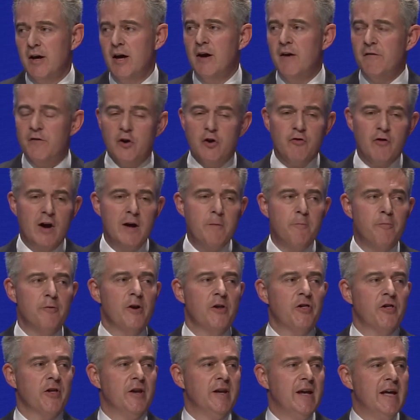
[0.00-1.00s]
For Great
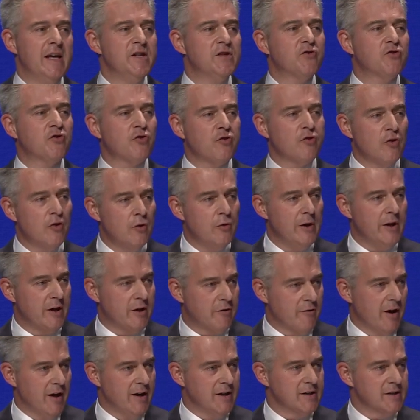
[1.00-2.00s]
Britain is truly
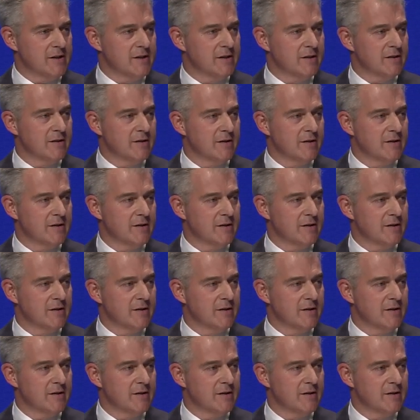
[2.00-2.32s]
great